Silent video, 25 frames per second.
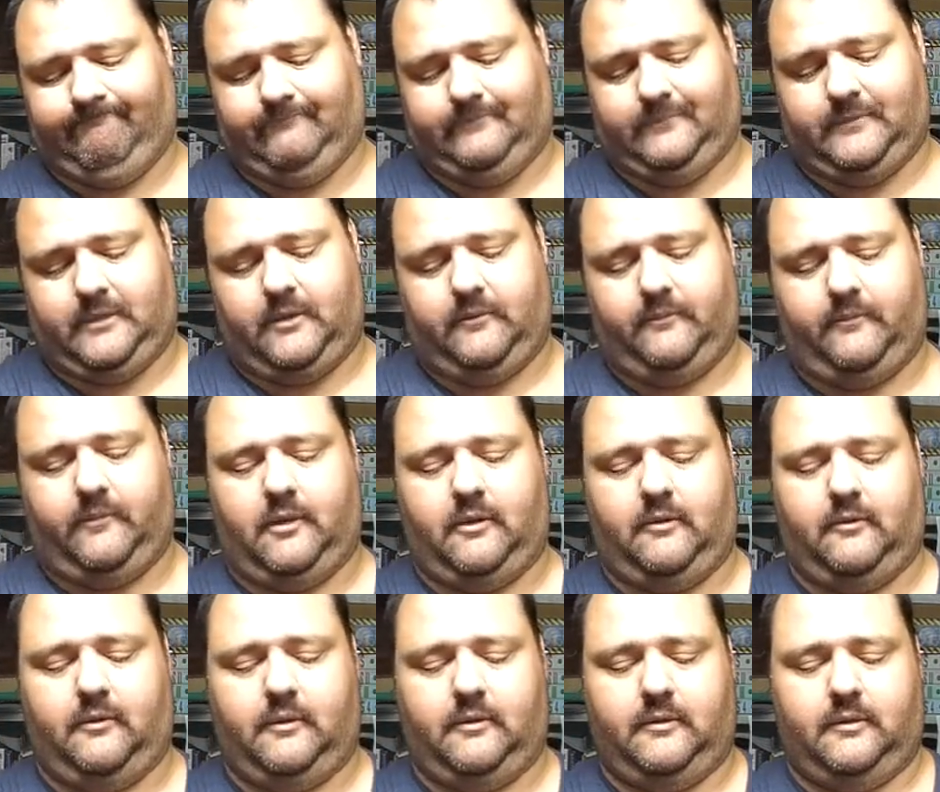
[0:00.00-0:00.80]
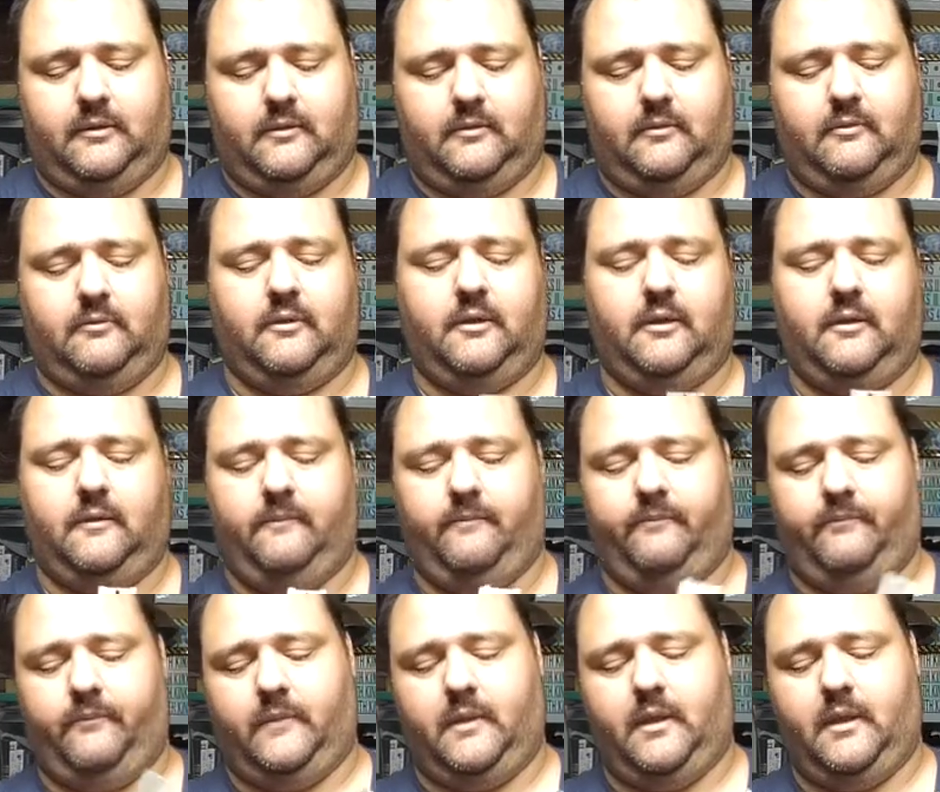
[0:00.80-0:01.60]
No, there it is. Okay.
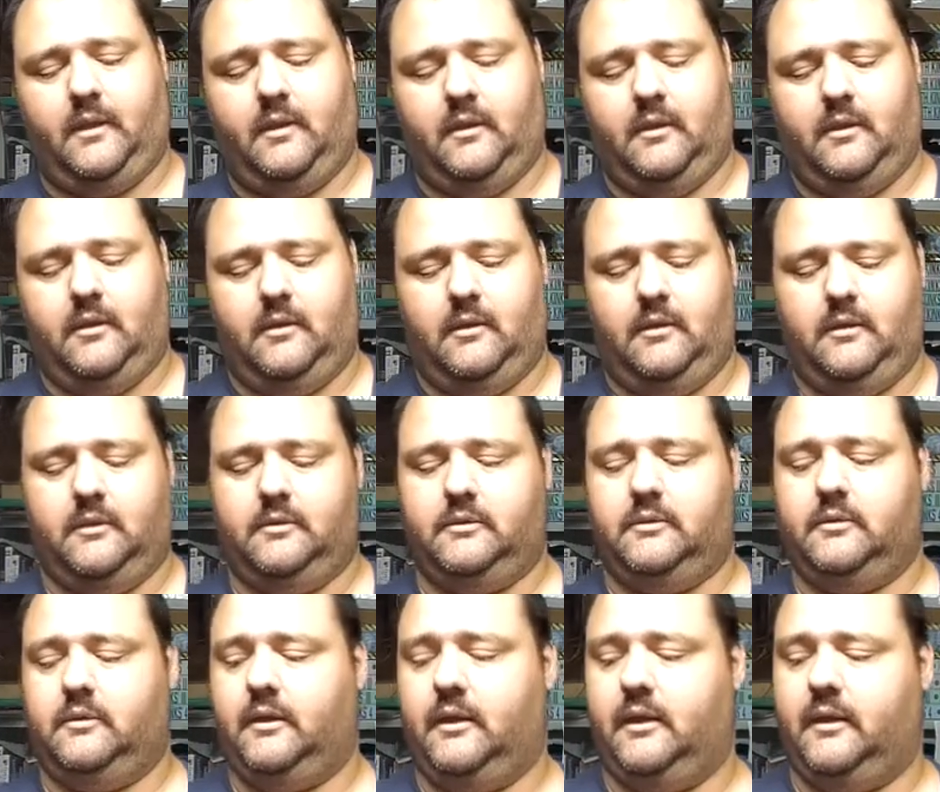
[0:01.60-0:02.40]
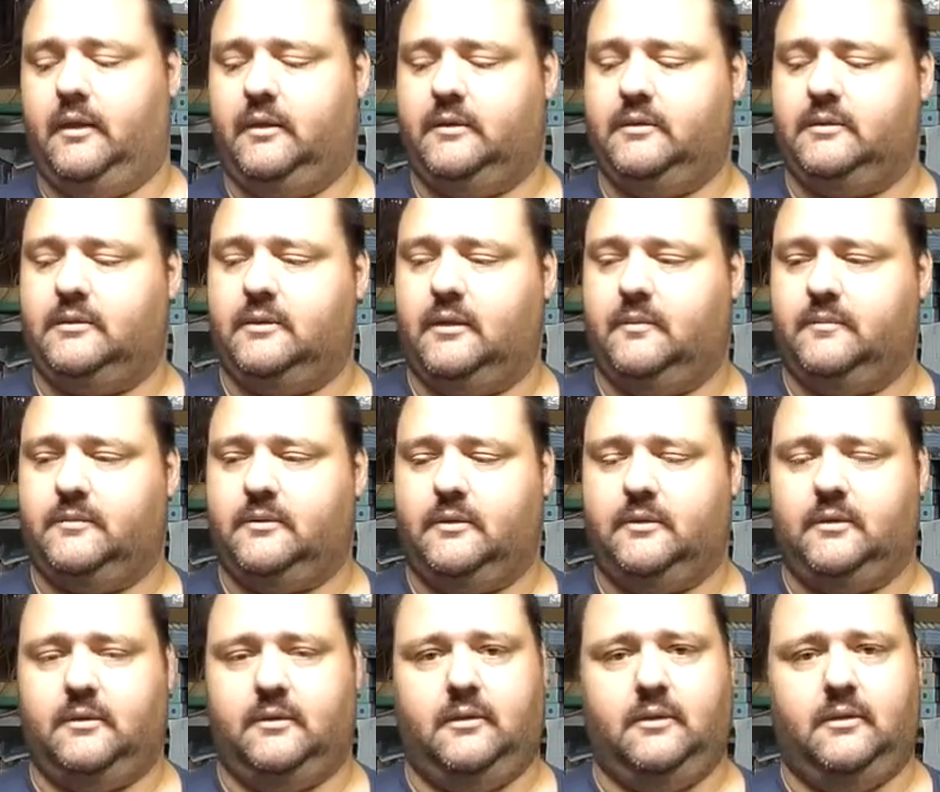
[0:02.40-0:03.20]
So yeah, that snaps
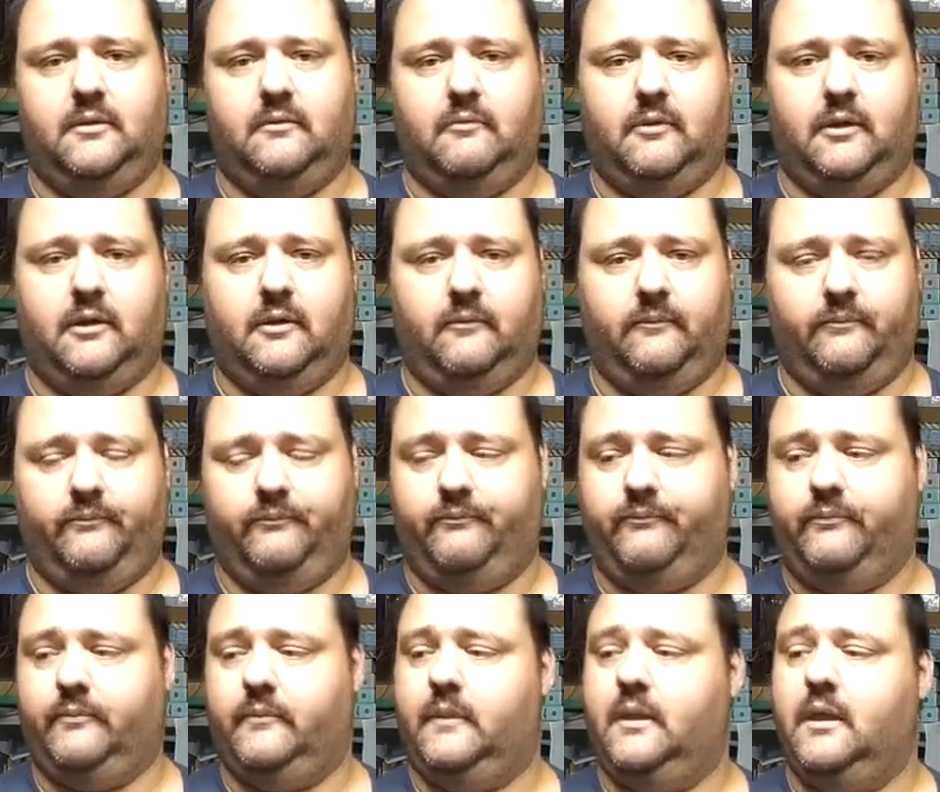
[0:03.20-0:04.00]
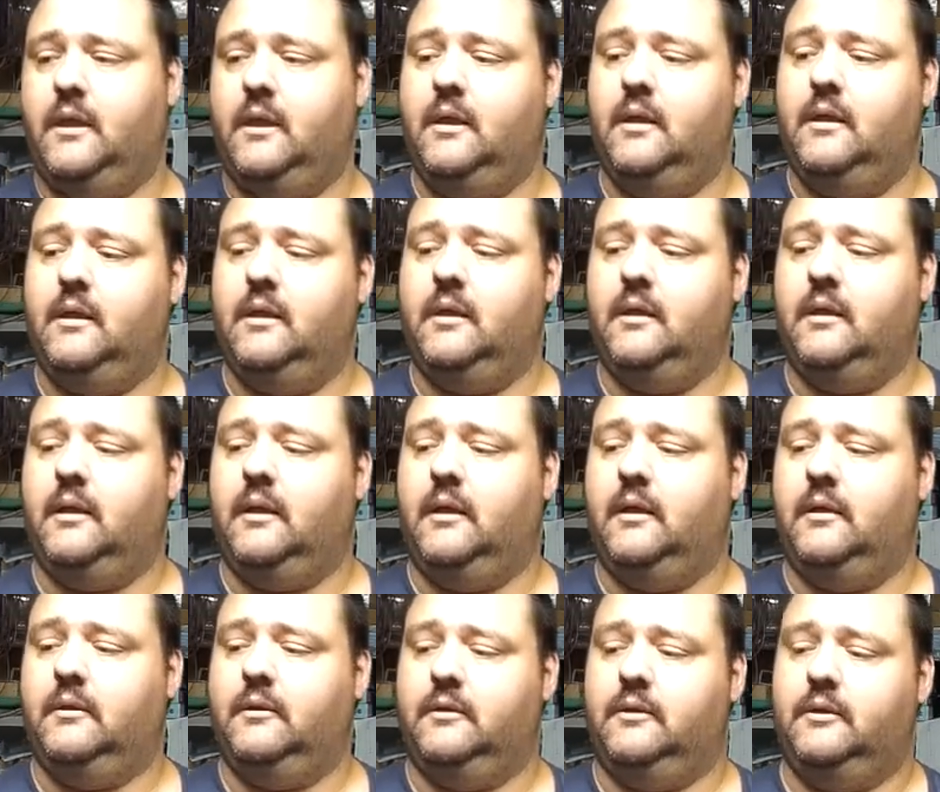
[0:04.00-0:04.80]
onto DIN rail.
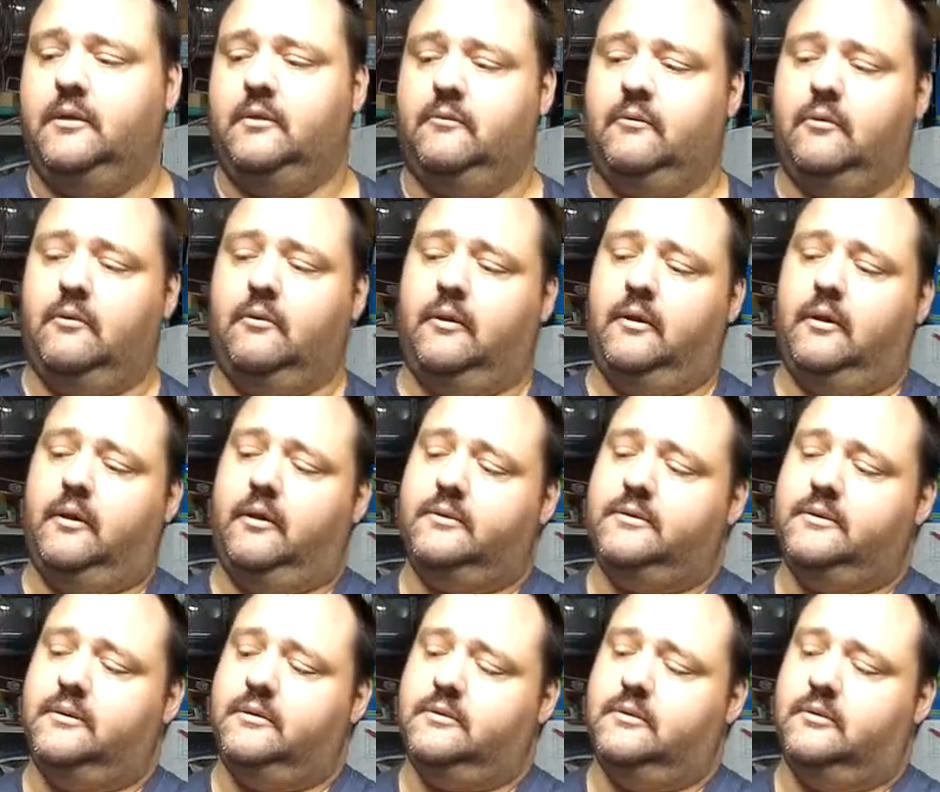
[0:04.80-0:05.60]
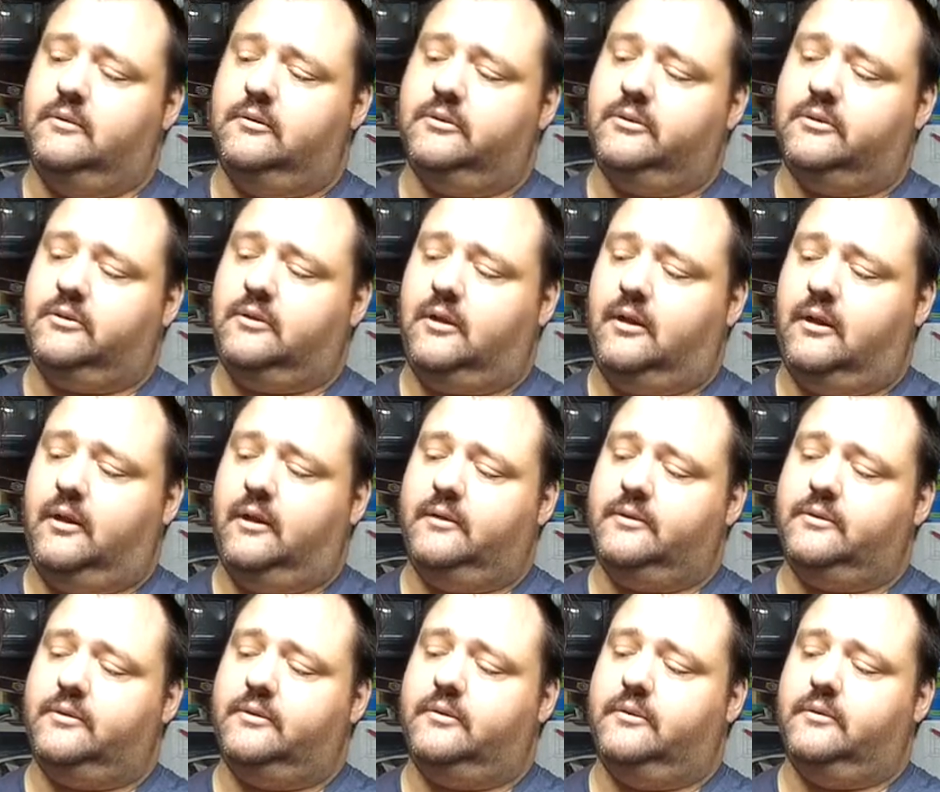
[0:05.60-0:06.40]
And the DIN rail has these little
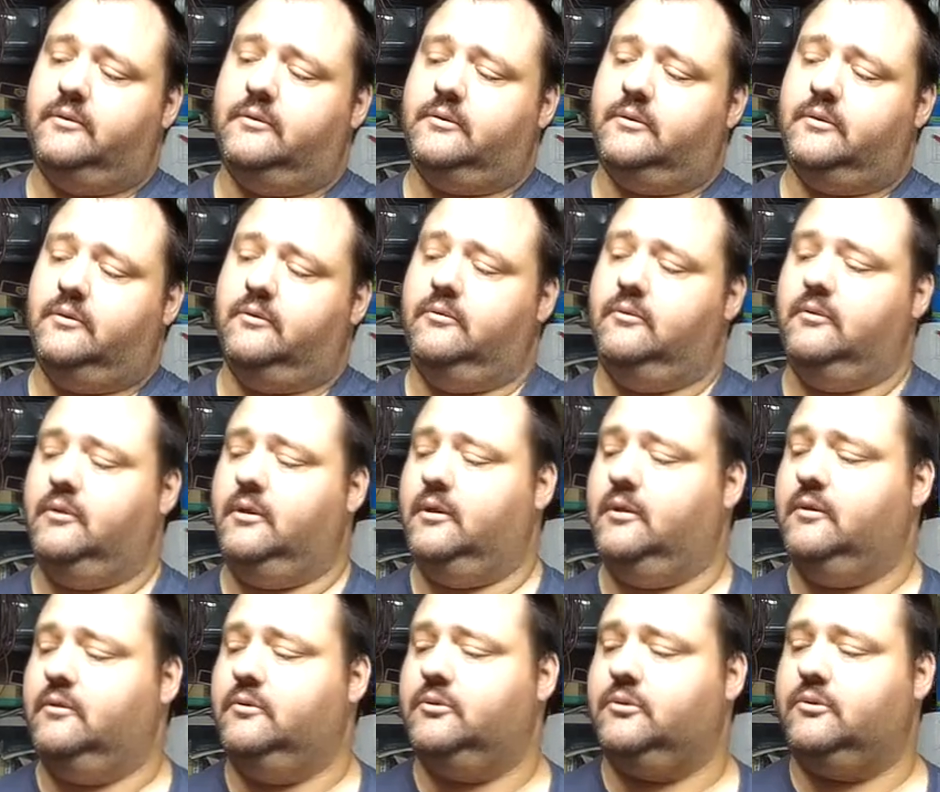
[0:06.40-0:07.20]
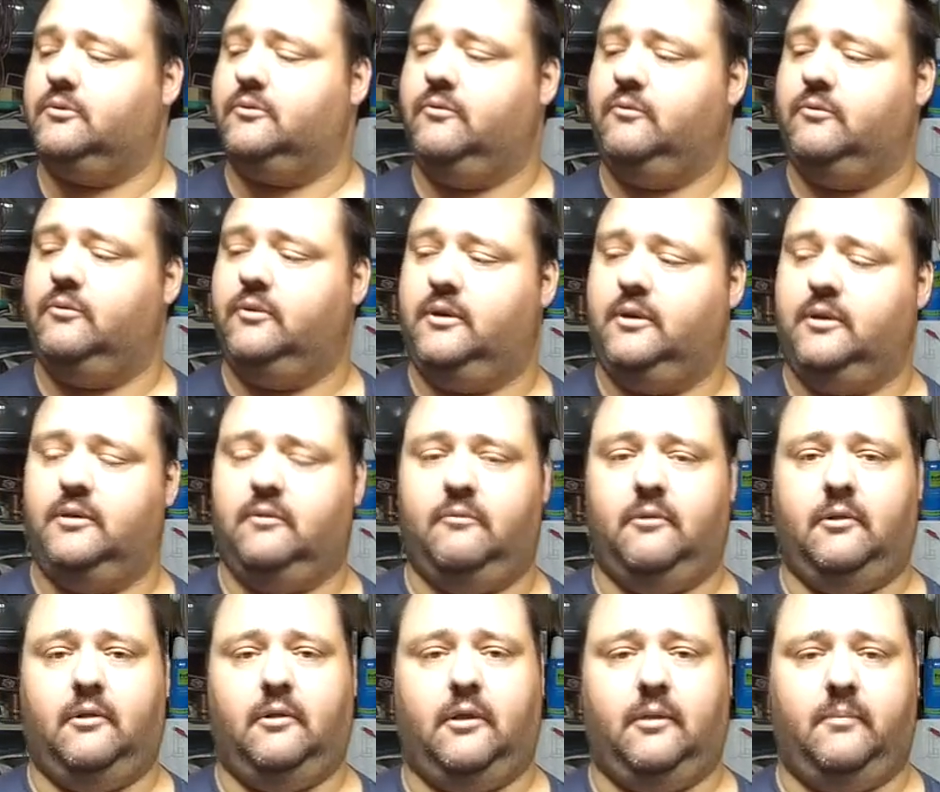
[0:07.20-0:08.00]
slots, so you can screw the DIN
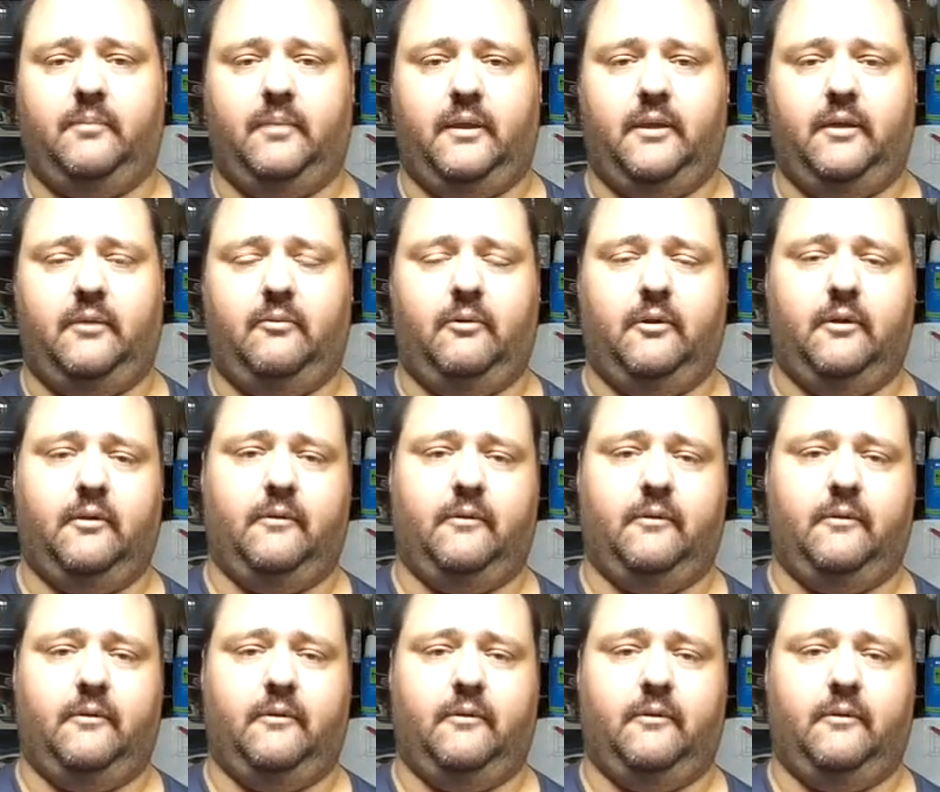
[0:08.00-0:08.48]
rail up anywhere,